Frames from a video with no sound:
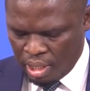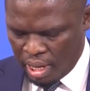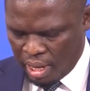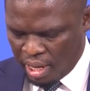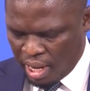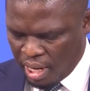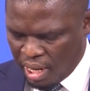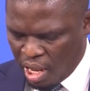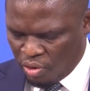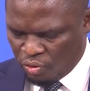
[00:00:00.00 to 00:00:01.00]
and the
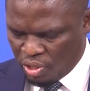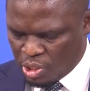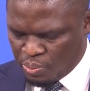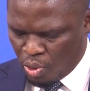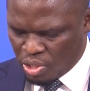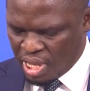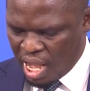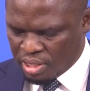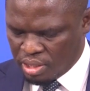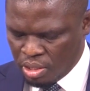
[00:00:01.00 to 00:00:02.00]
LI for the Sports
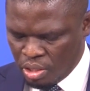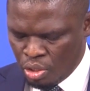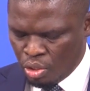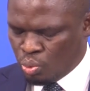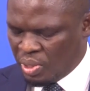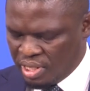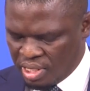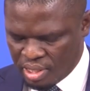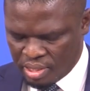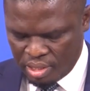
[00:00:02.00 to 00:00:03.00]
Act
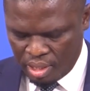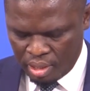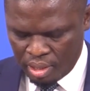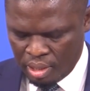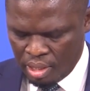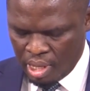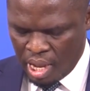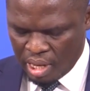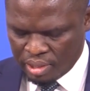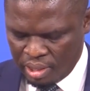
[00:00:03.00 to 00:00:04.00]
2016,
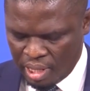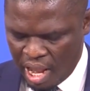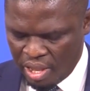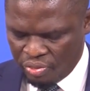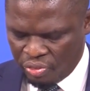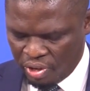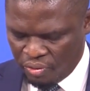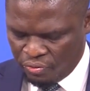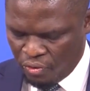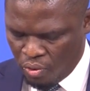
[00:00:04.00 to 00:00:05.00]
Act
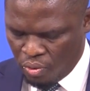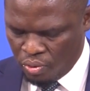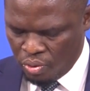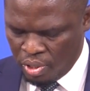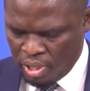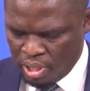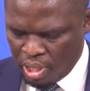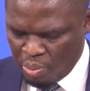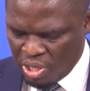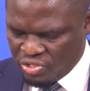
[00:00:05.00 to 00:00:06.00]
934,
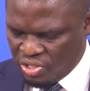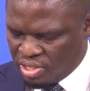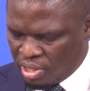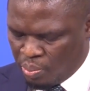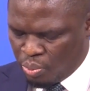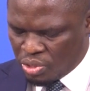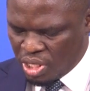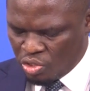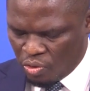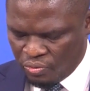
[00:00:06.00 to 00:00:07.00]
the ministry is in the
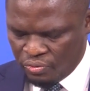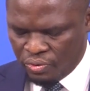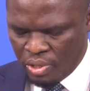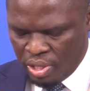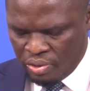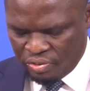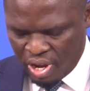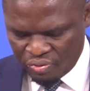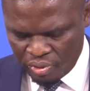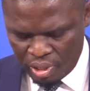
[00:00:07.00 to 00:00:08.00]
process of
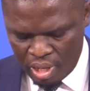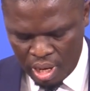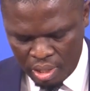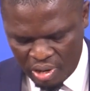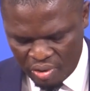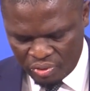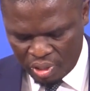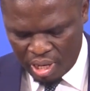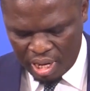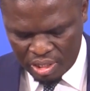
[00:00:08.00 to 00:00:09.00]
drafting, drafting
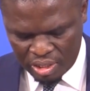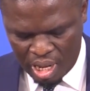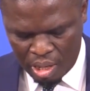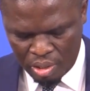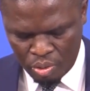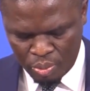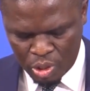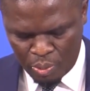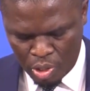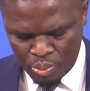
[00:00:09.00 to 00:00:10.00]
a national
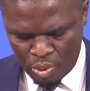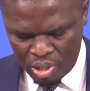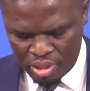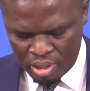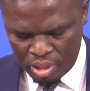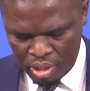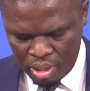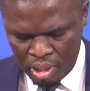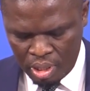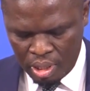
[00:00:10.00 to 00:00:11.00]
sports policy.
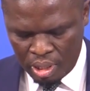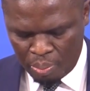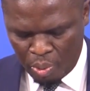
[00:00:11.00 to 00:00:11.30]
The